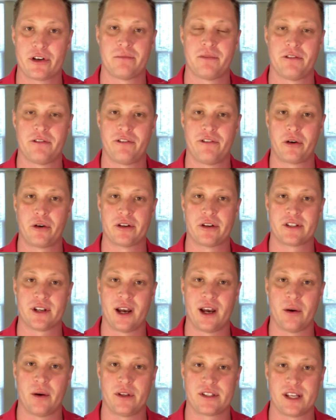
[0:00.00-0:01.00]
focused
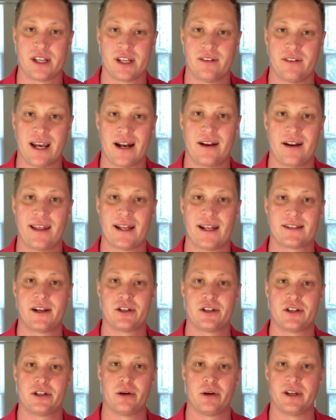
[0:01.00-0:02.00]
on once they've gotten to that
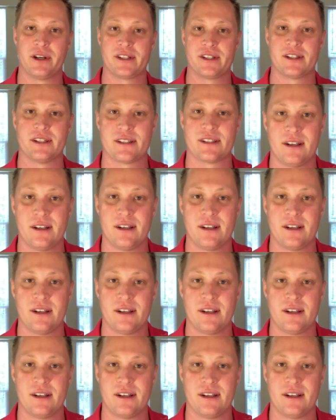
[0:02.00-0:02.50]
stage in their business?